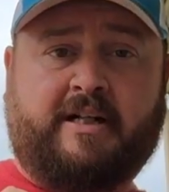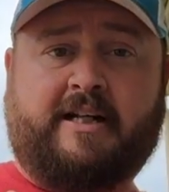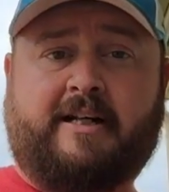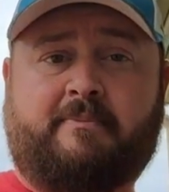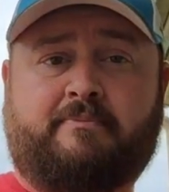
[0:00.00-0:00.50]

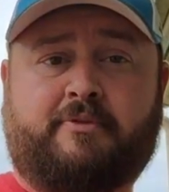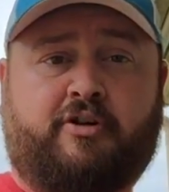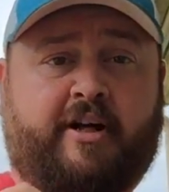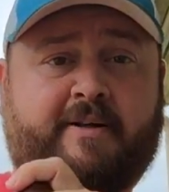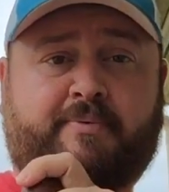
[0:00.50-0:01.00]
Um,
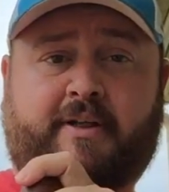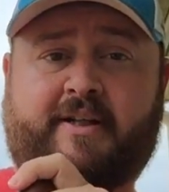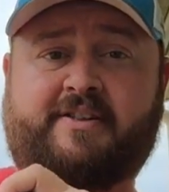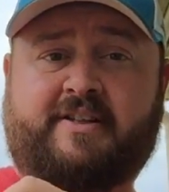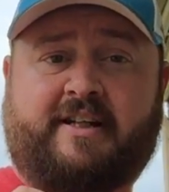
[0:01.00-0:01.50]
great
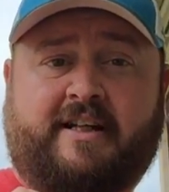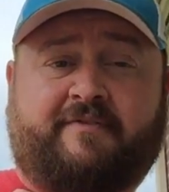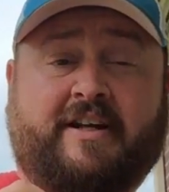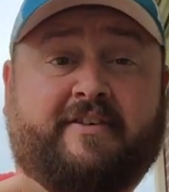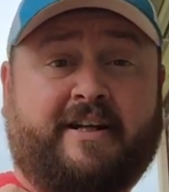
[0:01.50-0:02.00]
place. Uh,
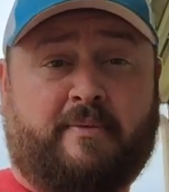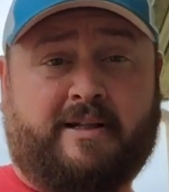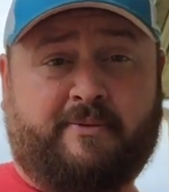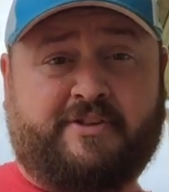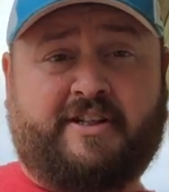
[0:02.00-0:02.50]
found out
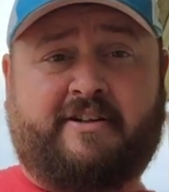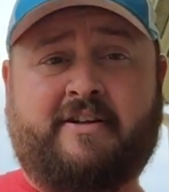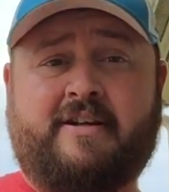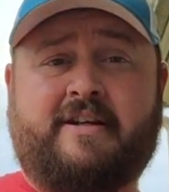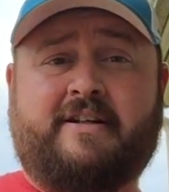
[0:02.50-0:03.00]
while I was
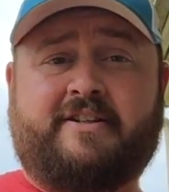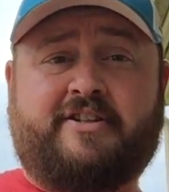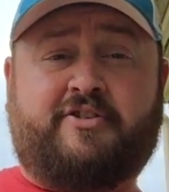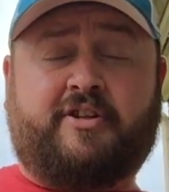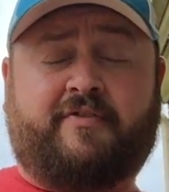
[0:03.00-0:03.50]
there,
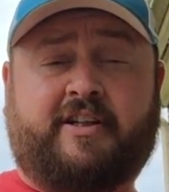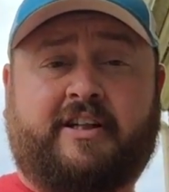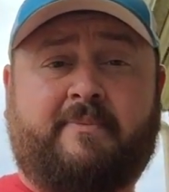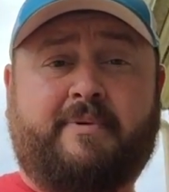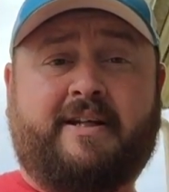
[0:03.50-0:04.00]
District of
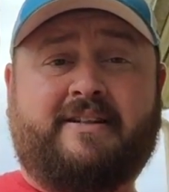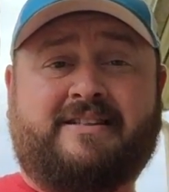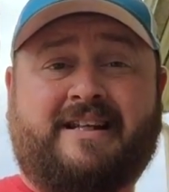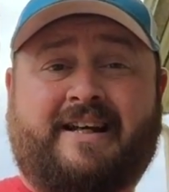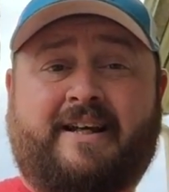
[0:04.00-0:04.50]
Columbia
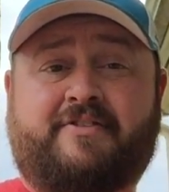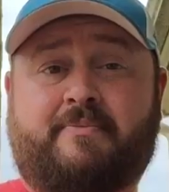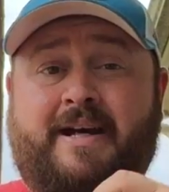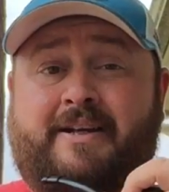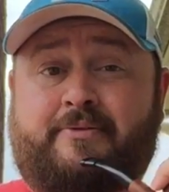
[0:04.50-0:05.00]
does not have
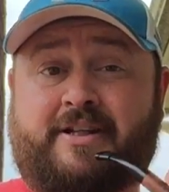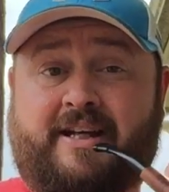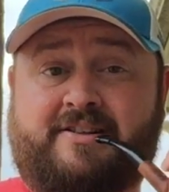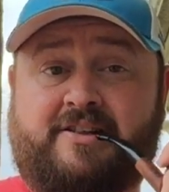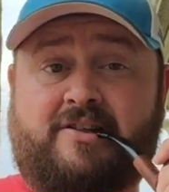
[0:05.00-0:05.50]
tobacco
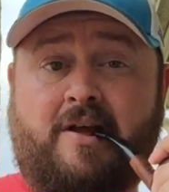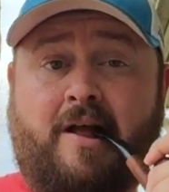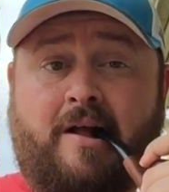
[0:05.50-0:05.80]
taxes.